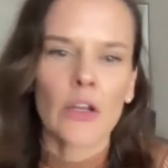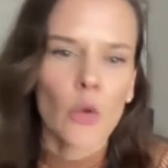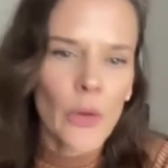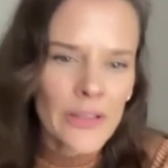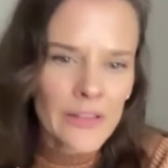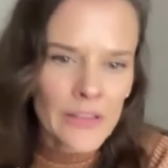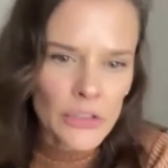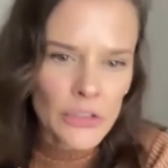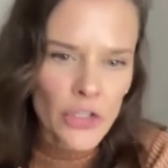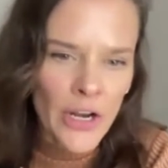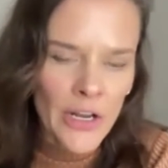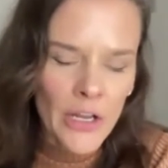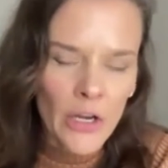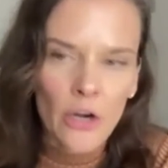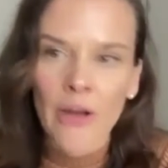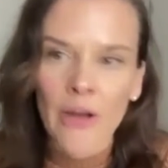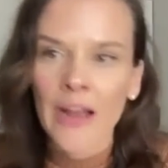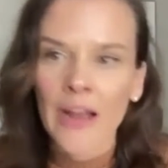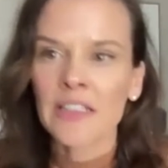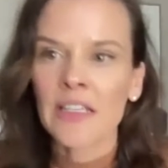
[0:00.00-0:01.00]
quickly try to
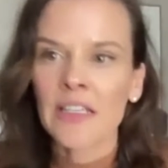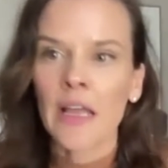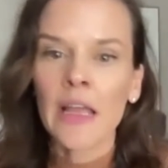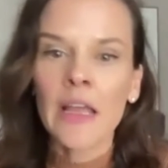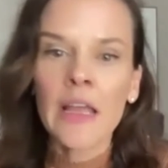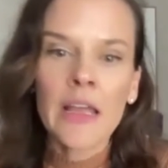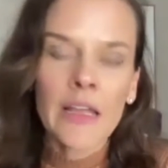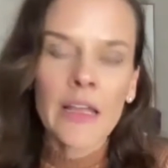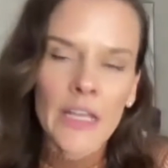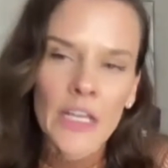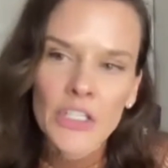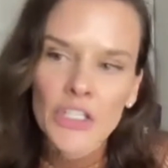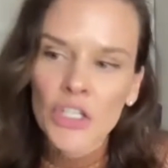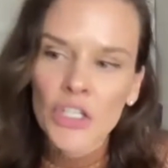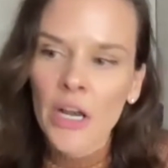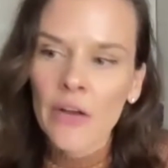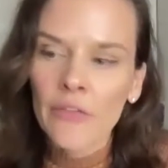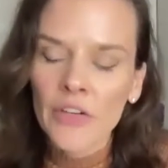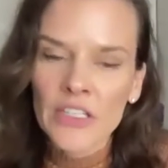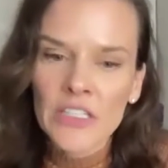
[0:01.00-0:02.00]
correct it each
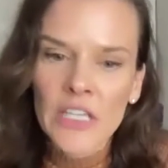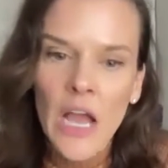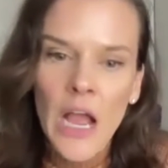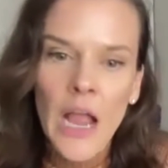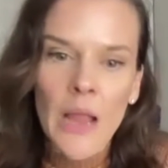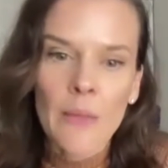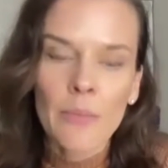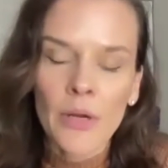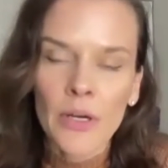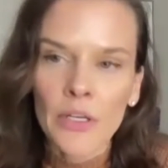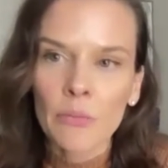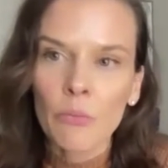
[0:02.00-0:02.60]
and every time, putting